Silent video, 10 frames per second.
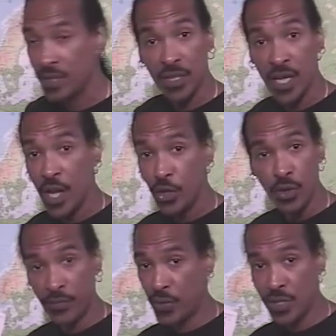the
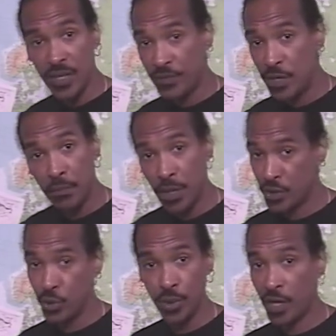University of
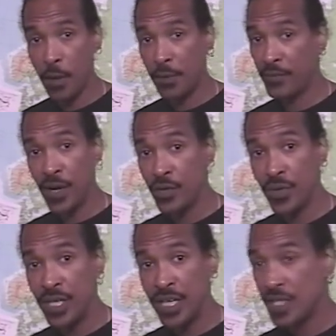Timbuktu in a couple of
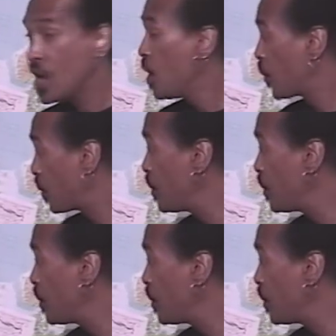hundred years, when